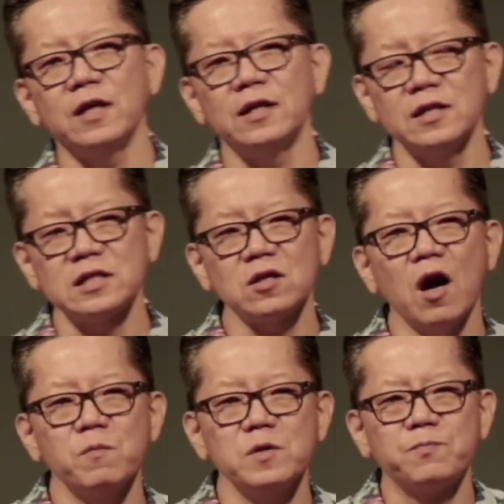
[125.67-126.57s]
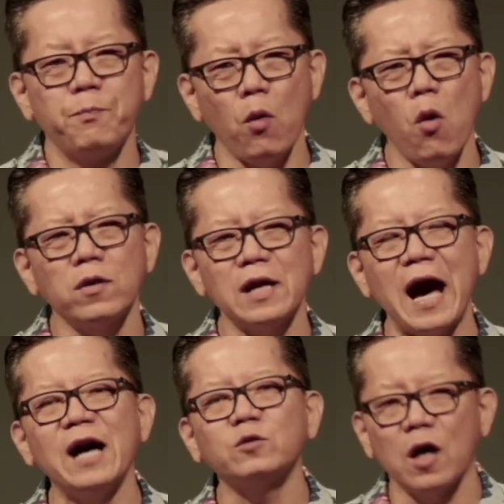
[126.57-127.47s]
and this psalm is born
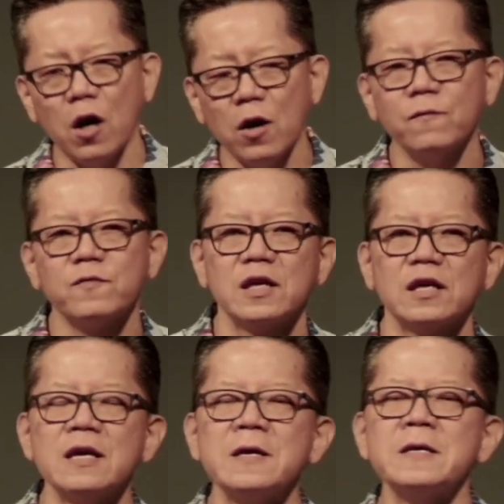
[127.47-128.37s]
out of the